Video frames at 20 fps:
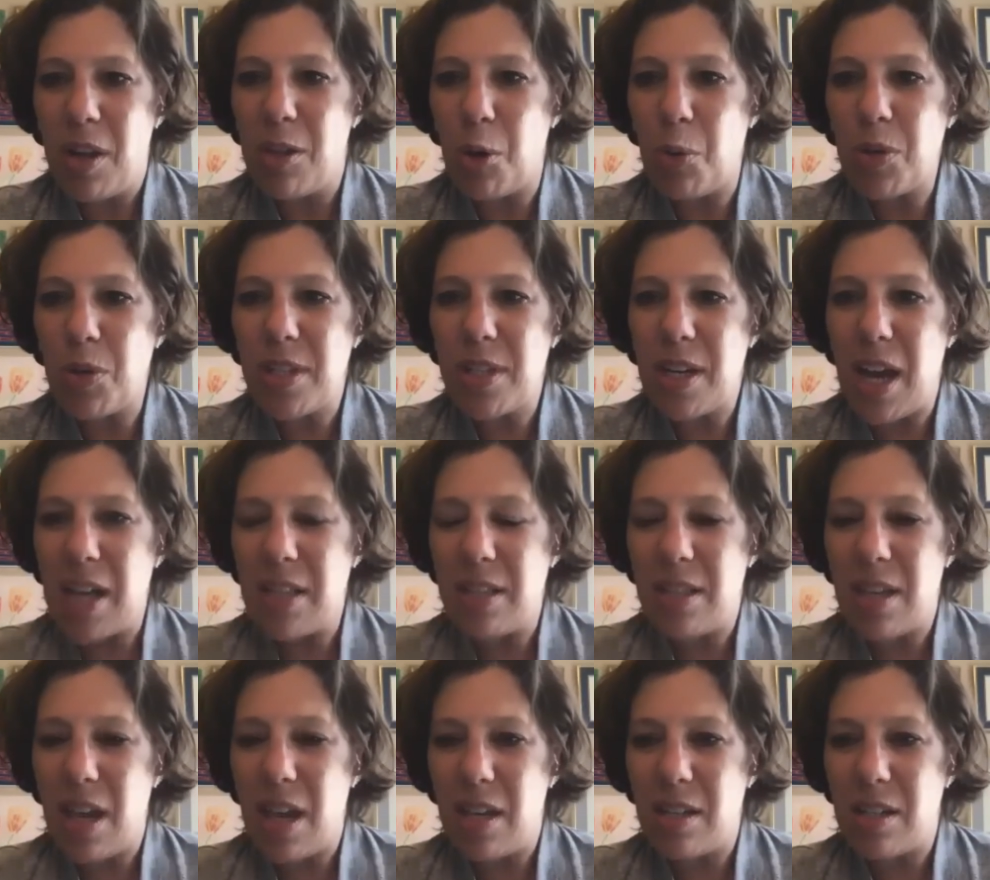there was an
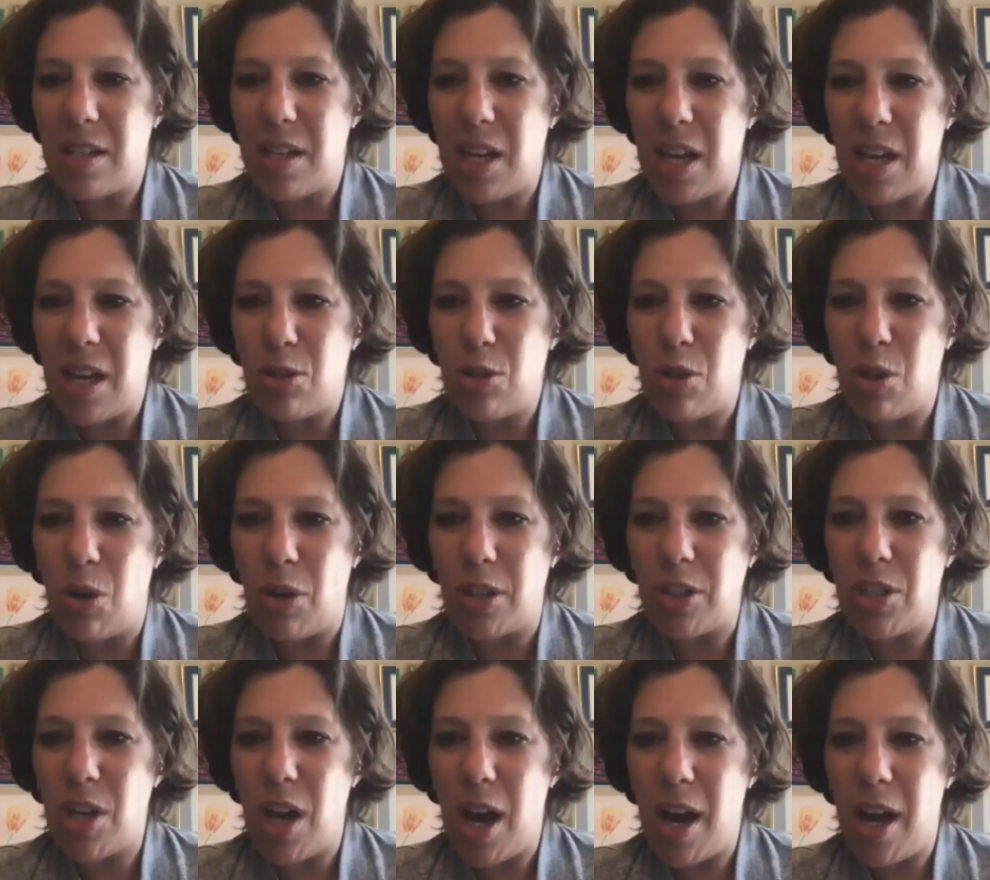essay in today's New York
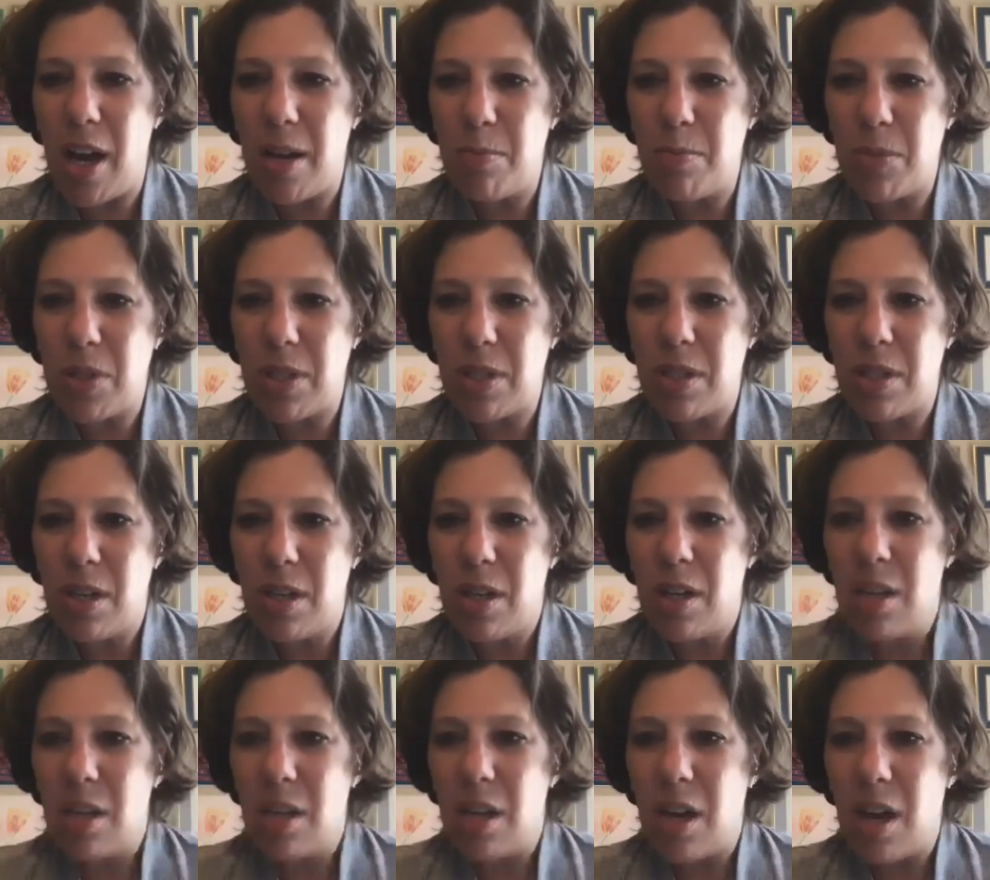Times
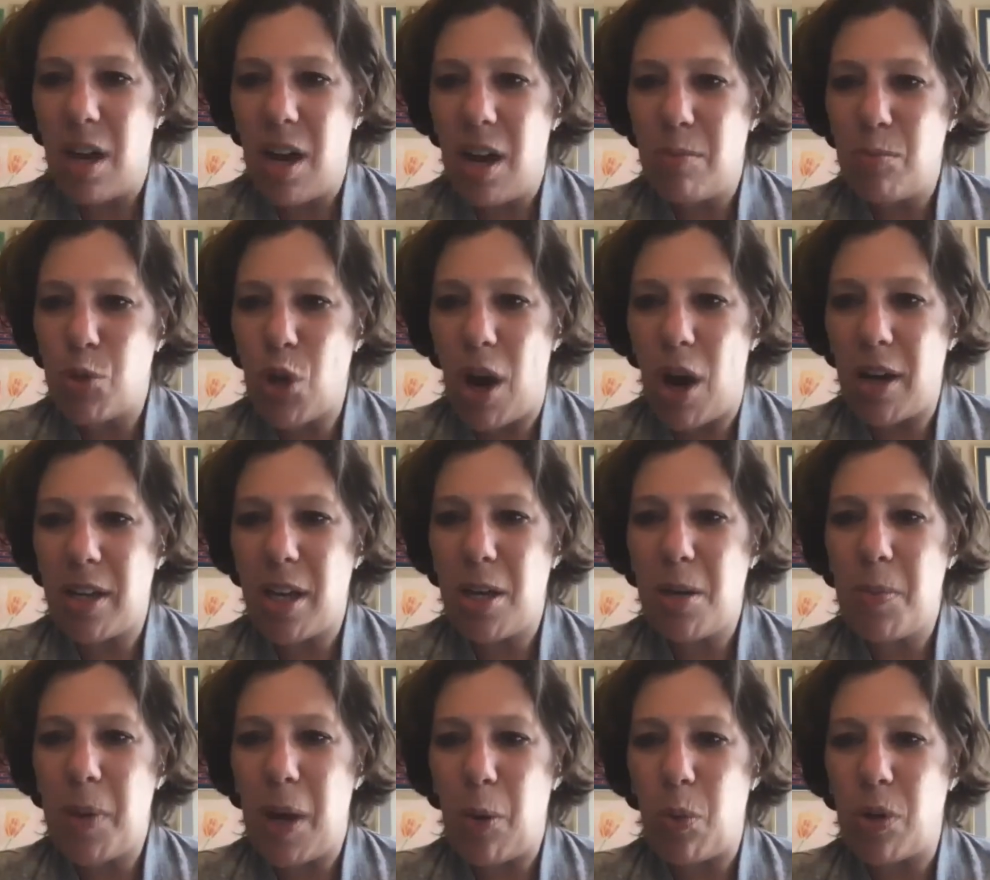um, talking
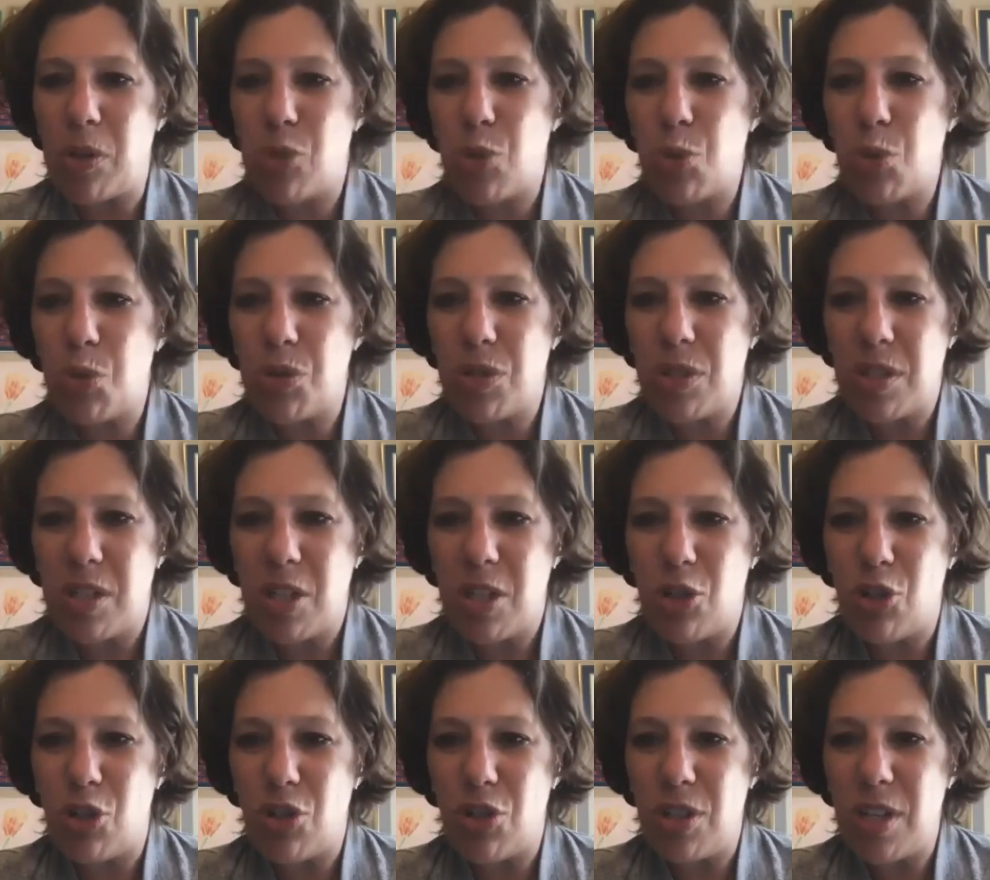about what schools and
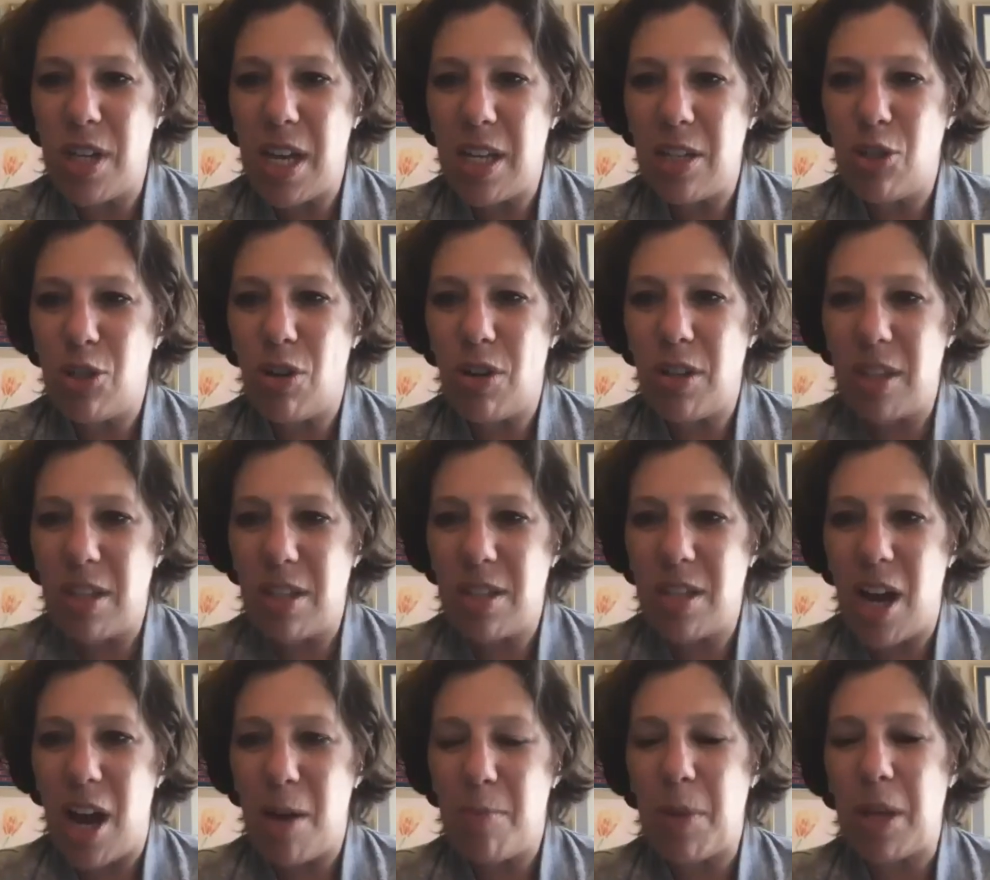teachers need during this time.